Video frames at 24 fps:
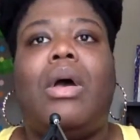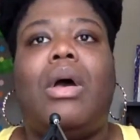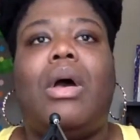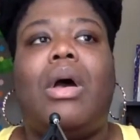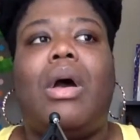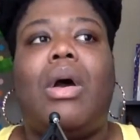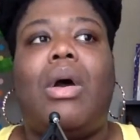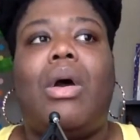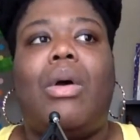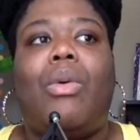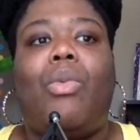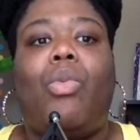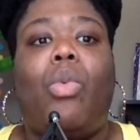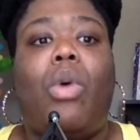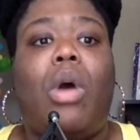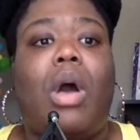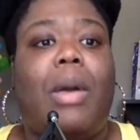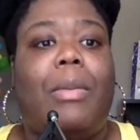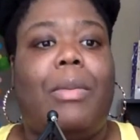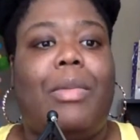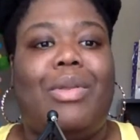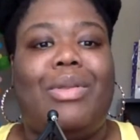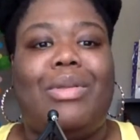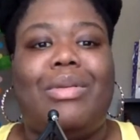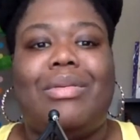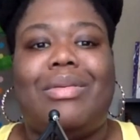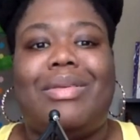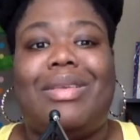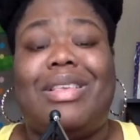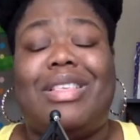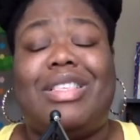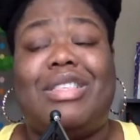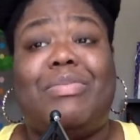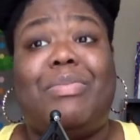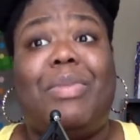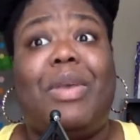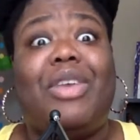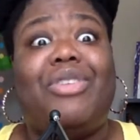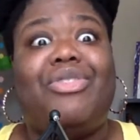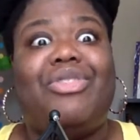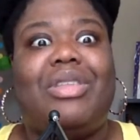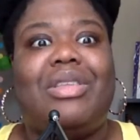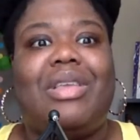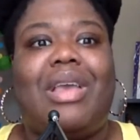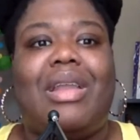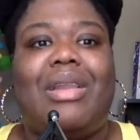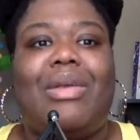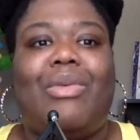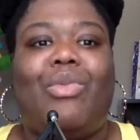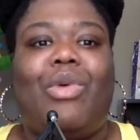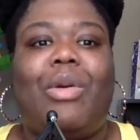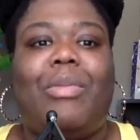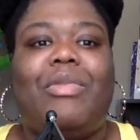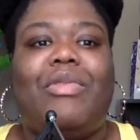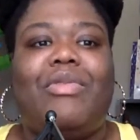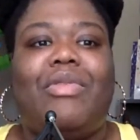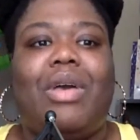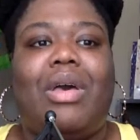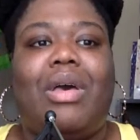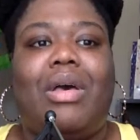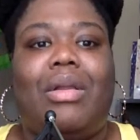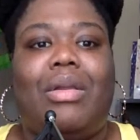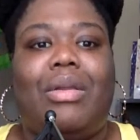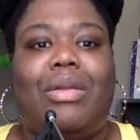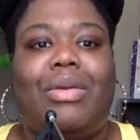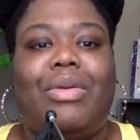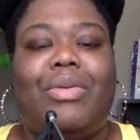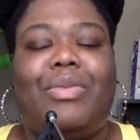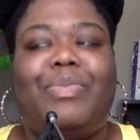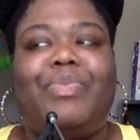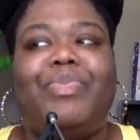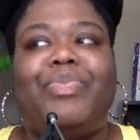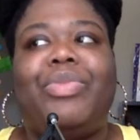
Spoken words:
a woman, especially not a woman of color,